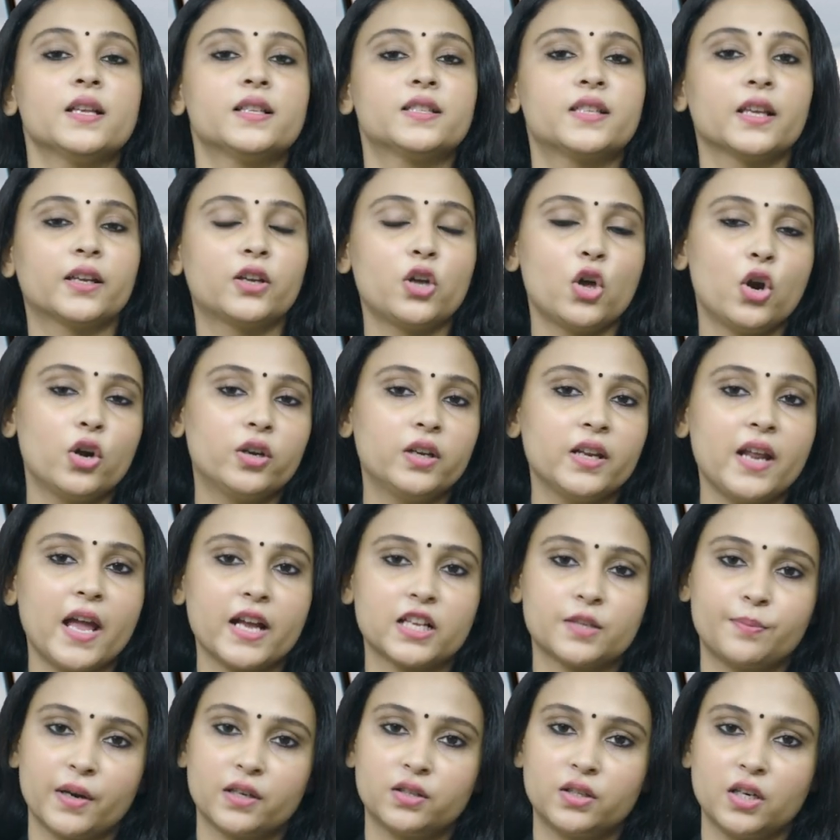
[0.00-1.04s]
security
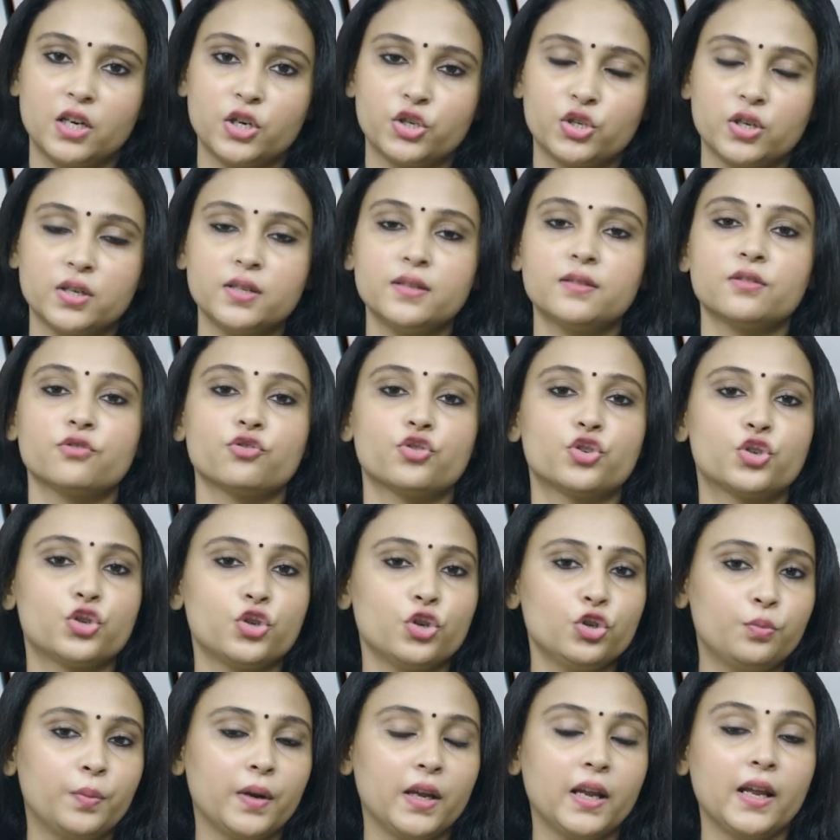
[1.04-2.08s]
expectations
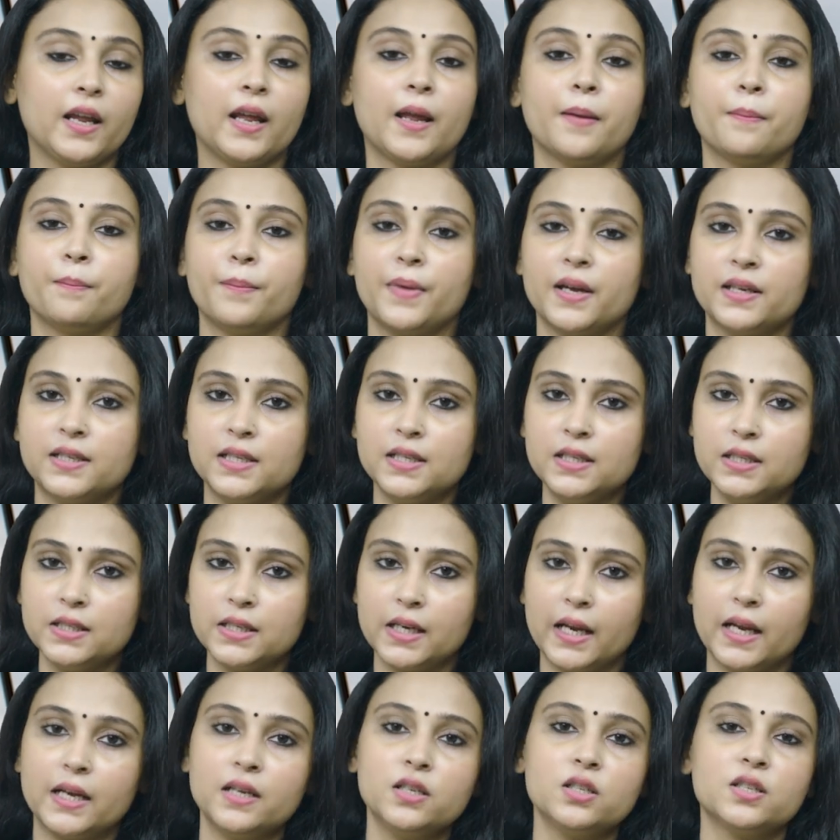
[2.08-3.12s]
should be embedded
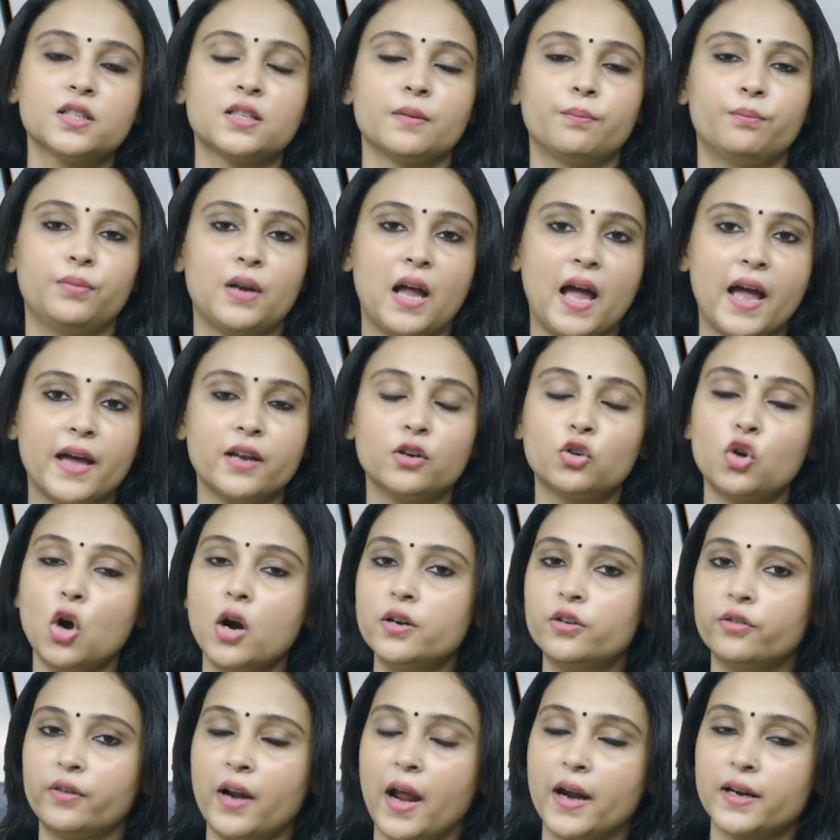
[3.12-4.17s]
in supplier
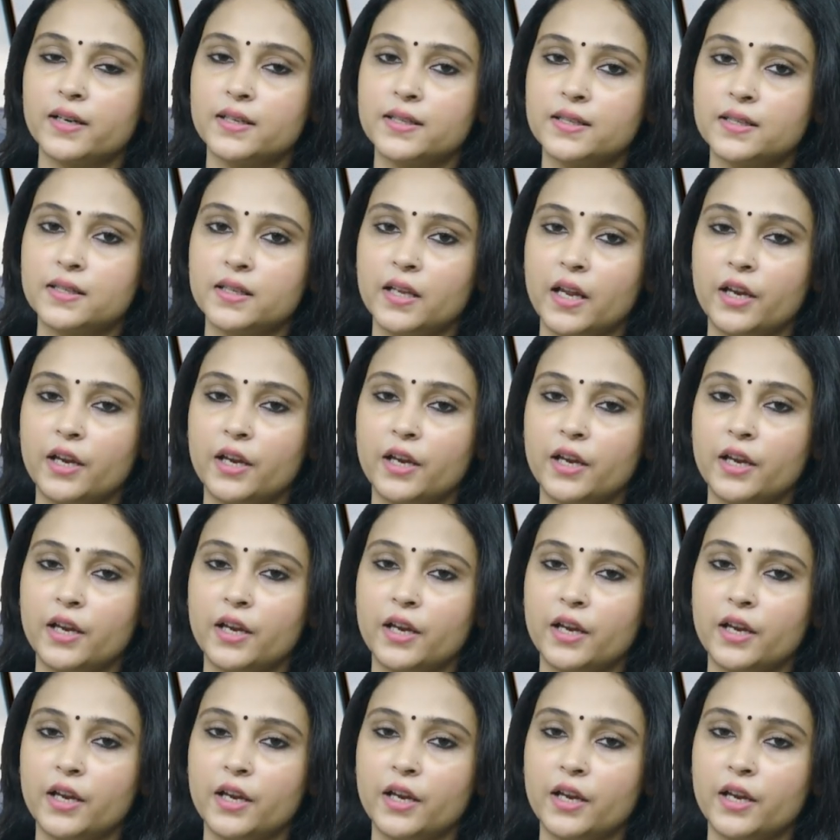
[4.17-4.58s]
contracts,